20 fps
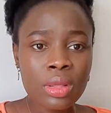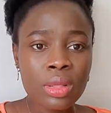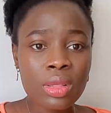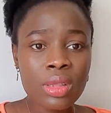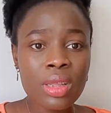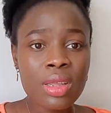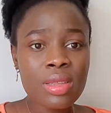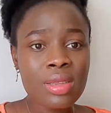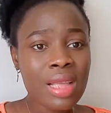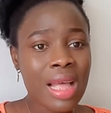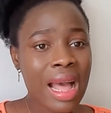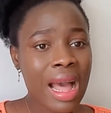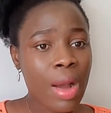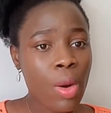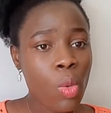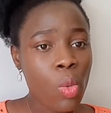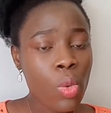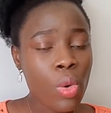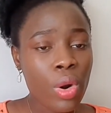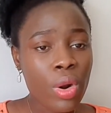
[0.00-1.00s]
These are
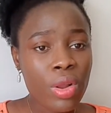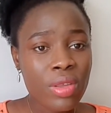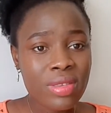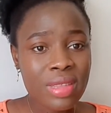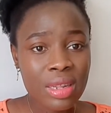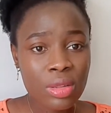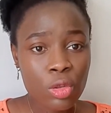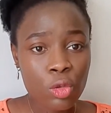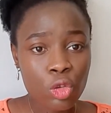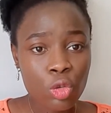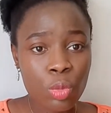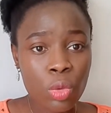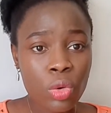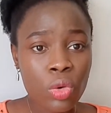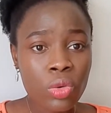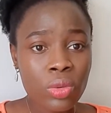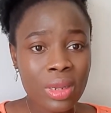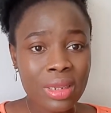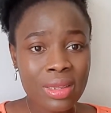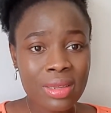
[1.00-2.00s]
words that you've
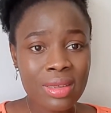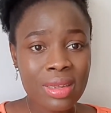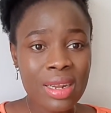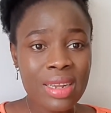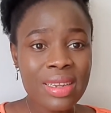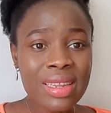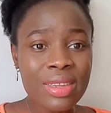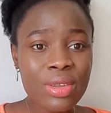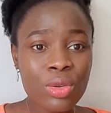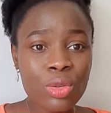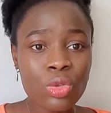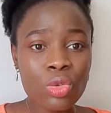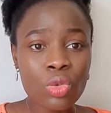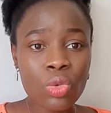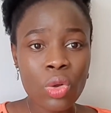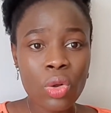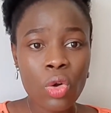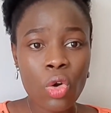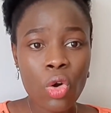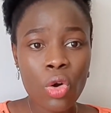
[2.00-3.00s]
spoken that is leading you to
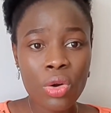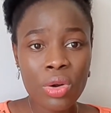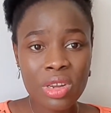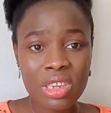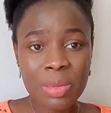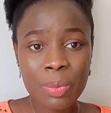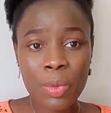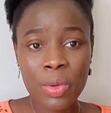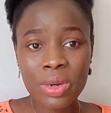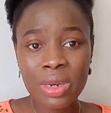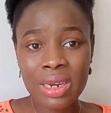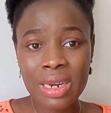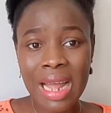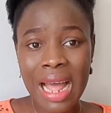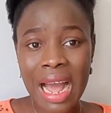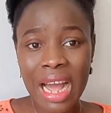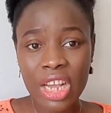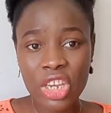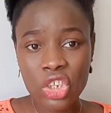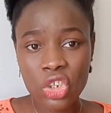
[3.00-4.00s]
corresponding
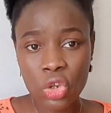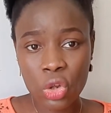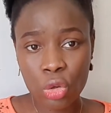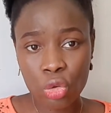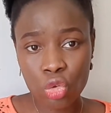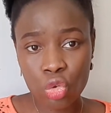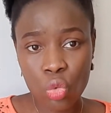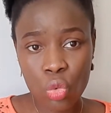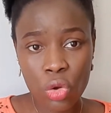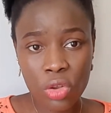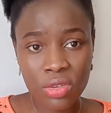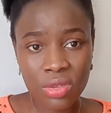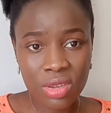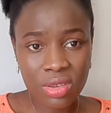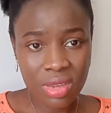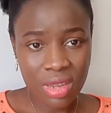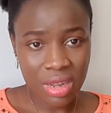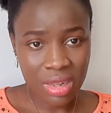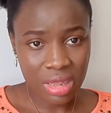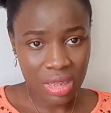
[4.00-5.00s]
action towards this
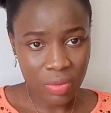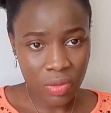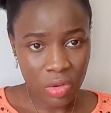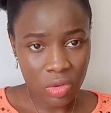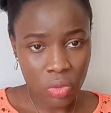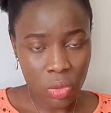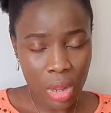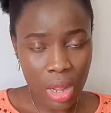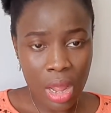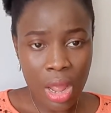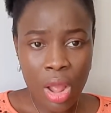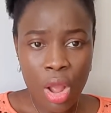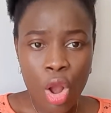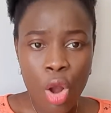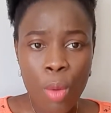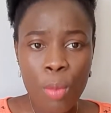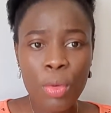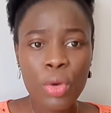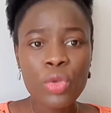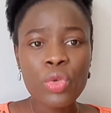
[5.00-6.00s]
individual.
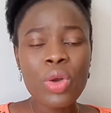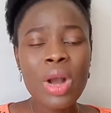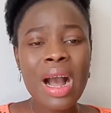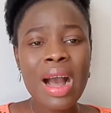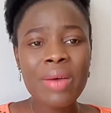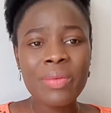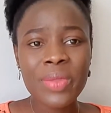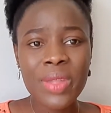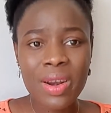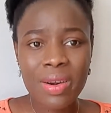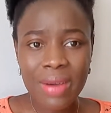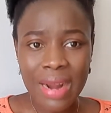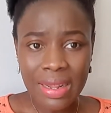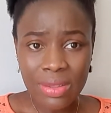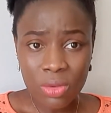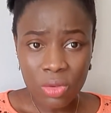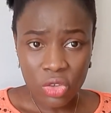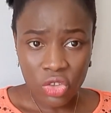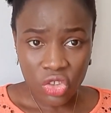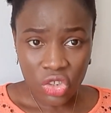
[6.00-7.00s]
But you have the right
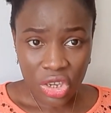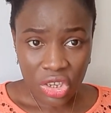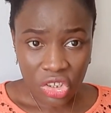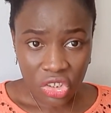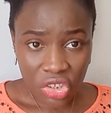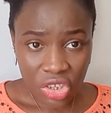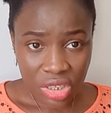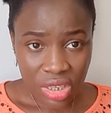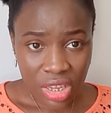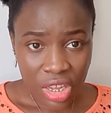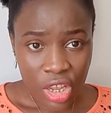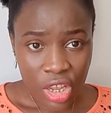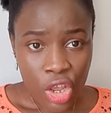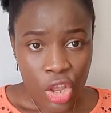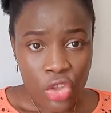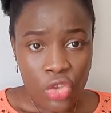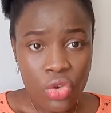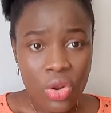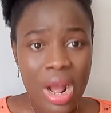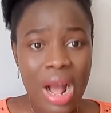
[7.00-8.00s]
to change it.
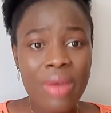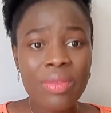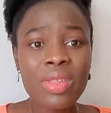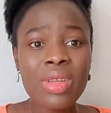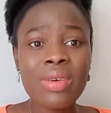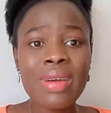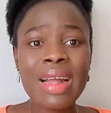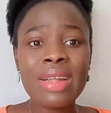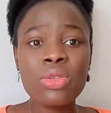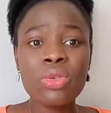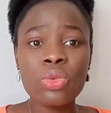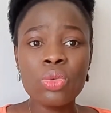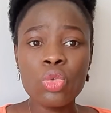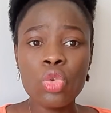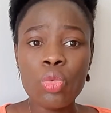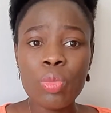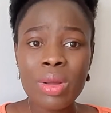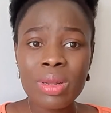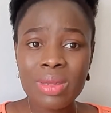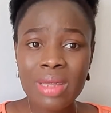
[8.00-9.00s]
You have the right to do
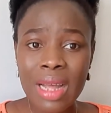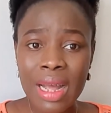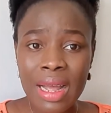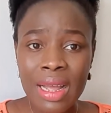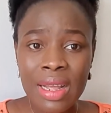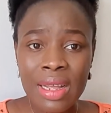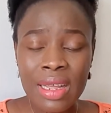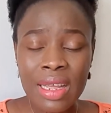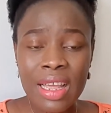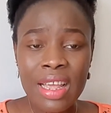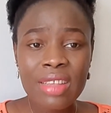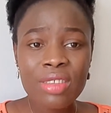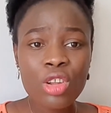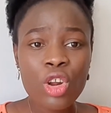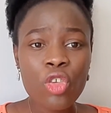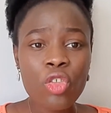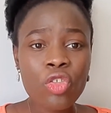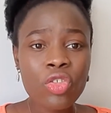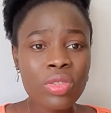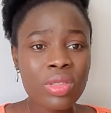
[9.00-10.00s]
better. Instead
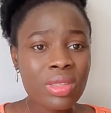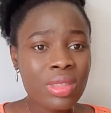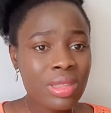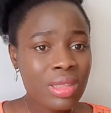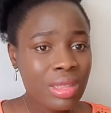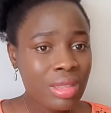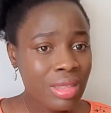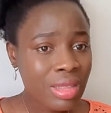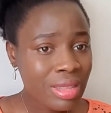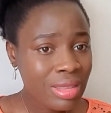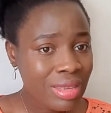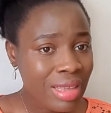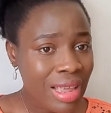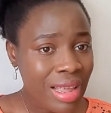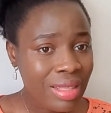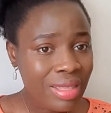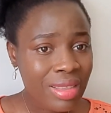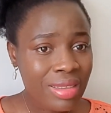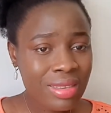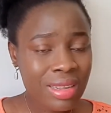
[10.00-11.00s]
of
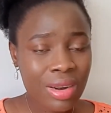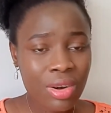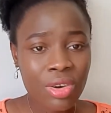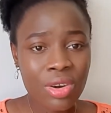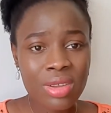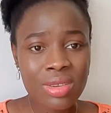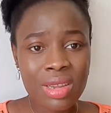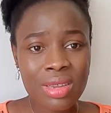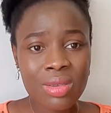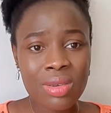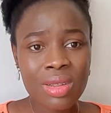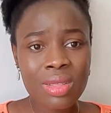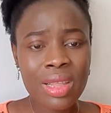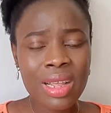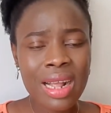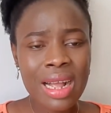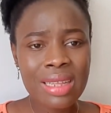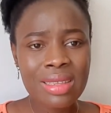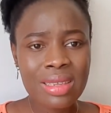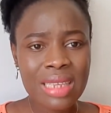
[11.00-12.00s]
saying things that are not necessary,
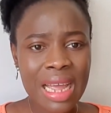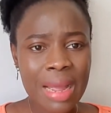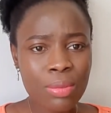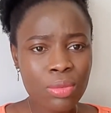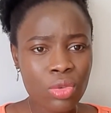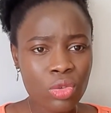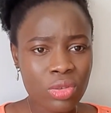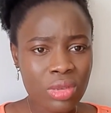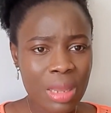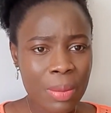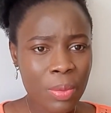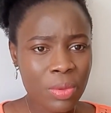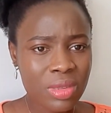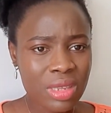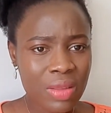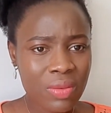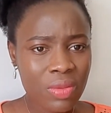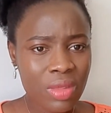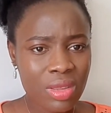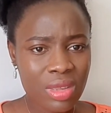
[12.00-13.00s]
take out time to say
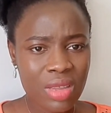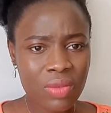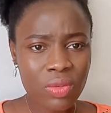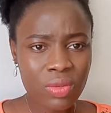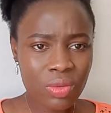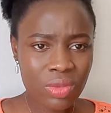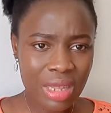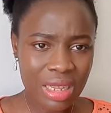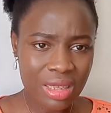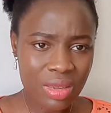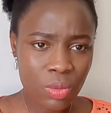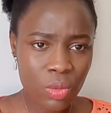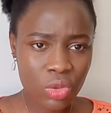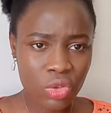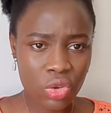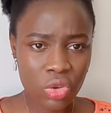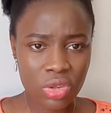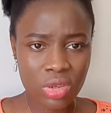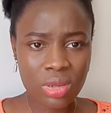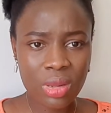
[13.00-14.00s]
positive things, even starting with
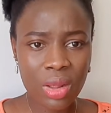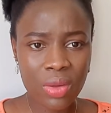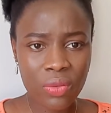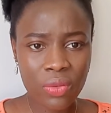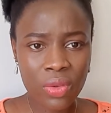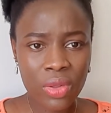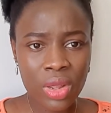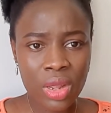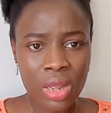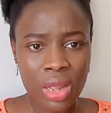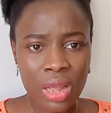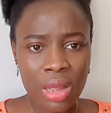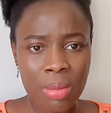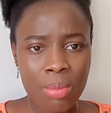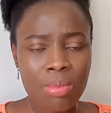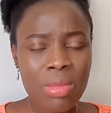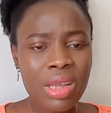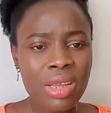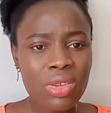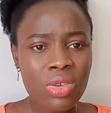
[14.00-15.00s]
yourself.
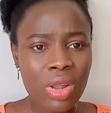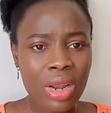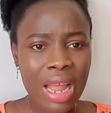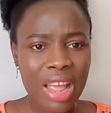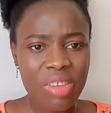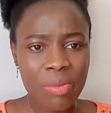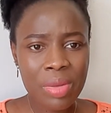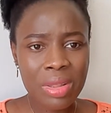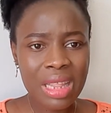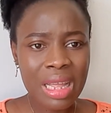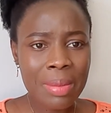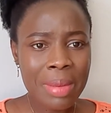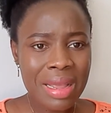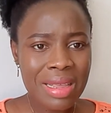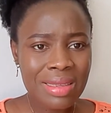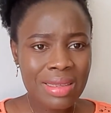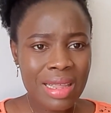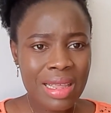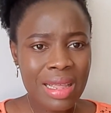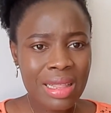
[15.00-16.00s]
Make your life better by
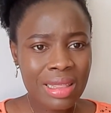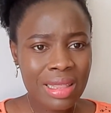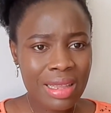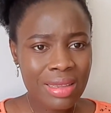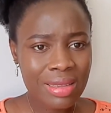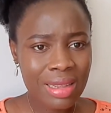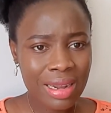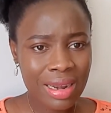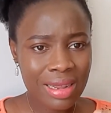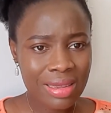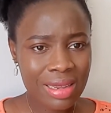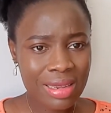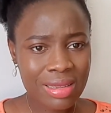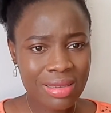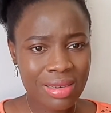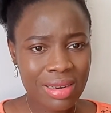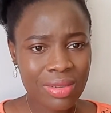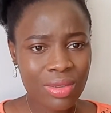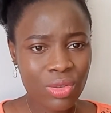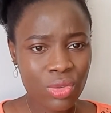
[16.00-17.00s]
saying things that are
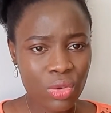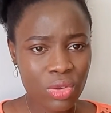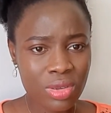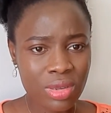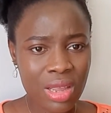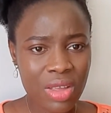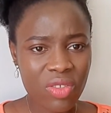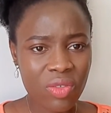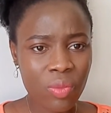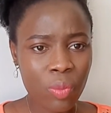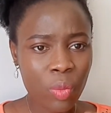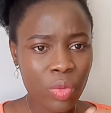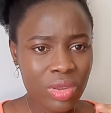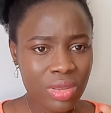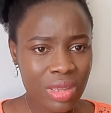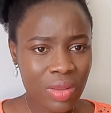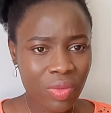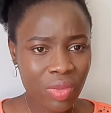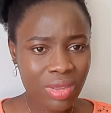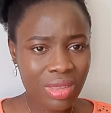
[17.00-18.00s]
necessary to yourself,
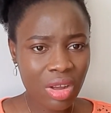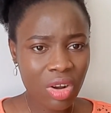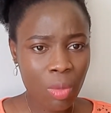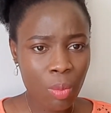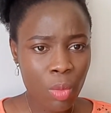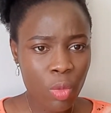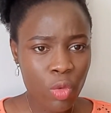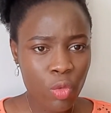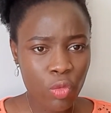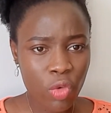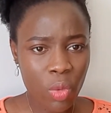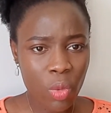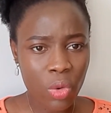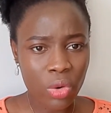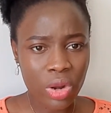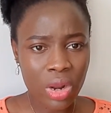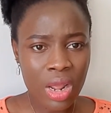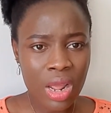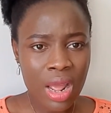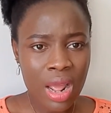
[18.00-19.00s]
positive things that will move you
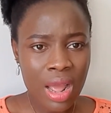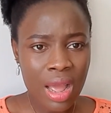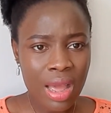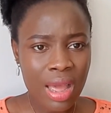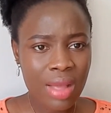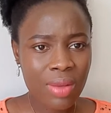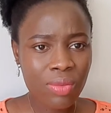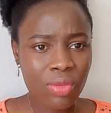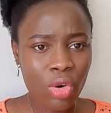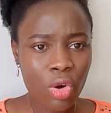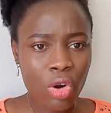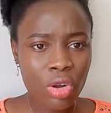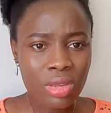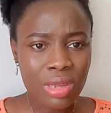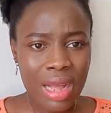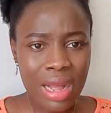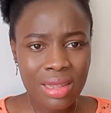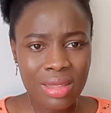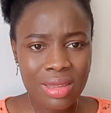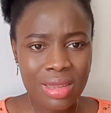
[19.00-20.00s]
forward. And cut
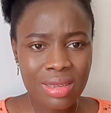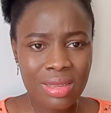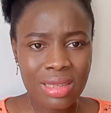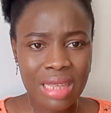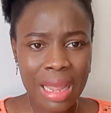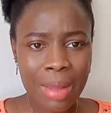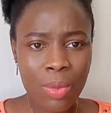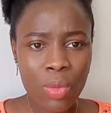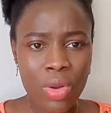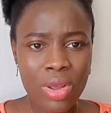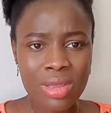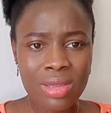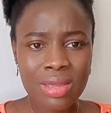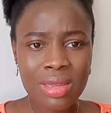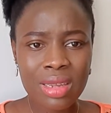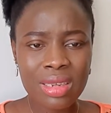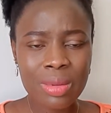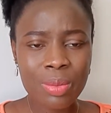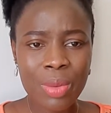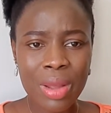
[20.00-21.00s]
out this time
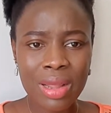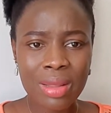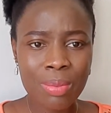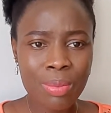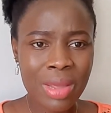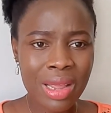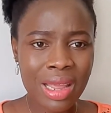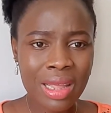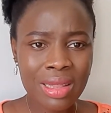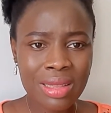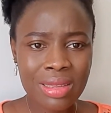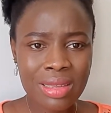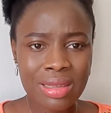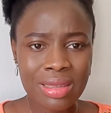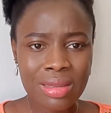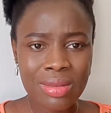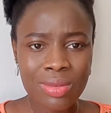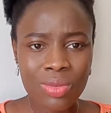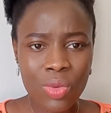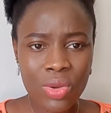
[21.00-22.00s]
wastage by making
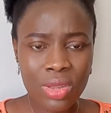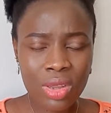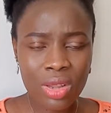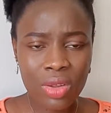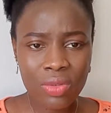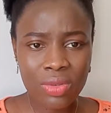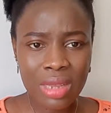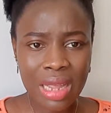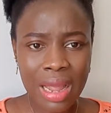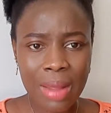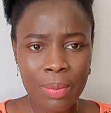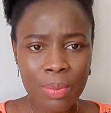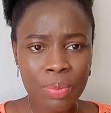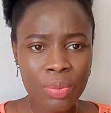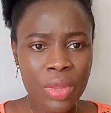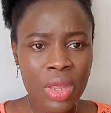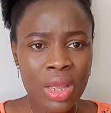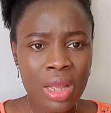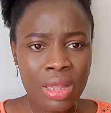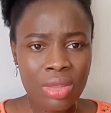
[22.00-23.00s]
wastage of time
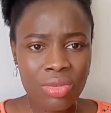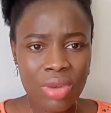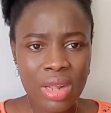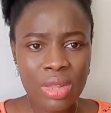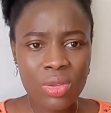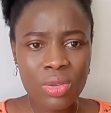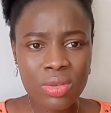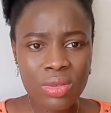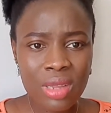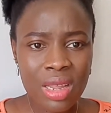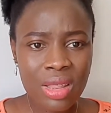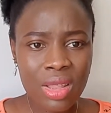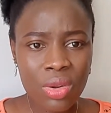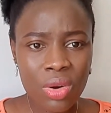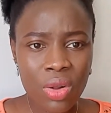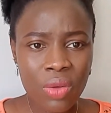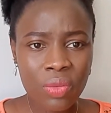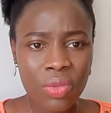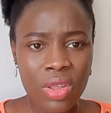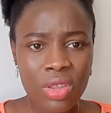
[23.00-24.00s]
trying to say the
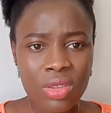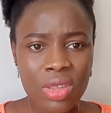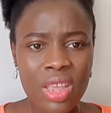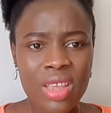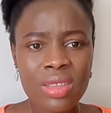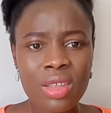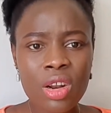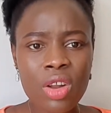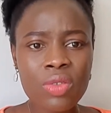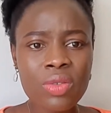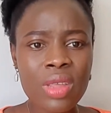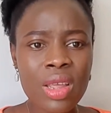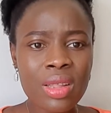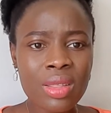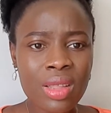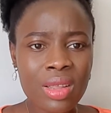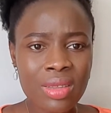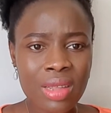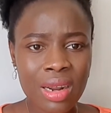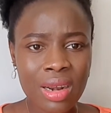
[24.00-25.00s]
wrong things. Instead of saying
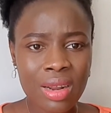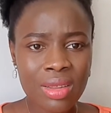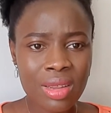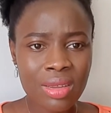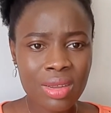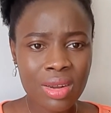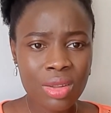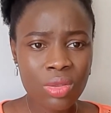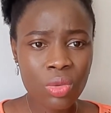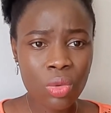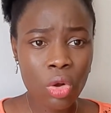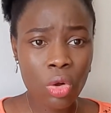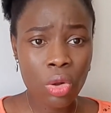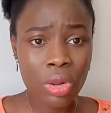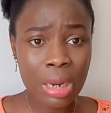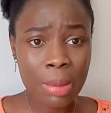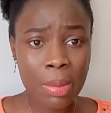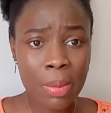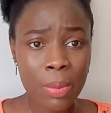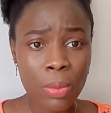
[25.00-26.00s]
things that are necessary to
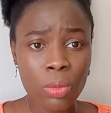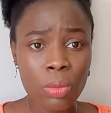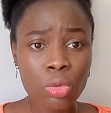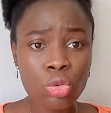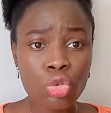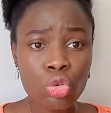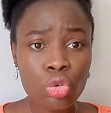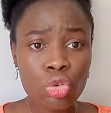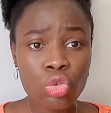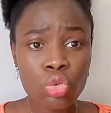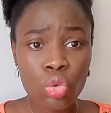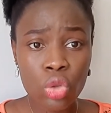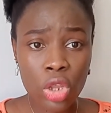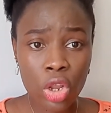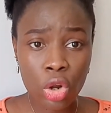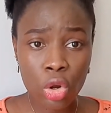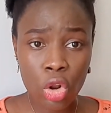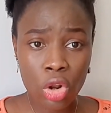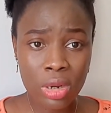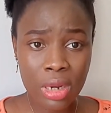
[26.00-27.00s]
other people, choose to
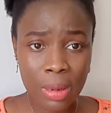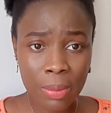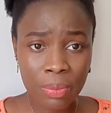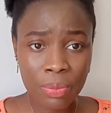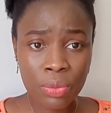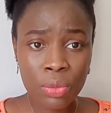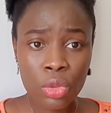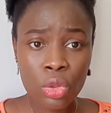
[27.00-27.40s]
ignore them.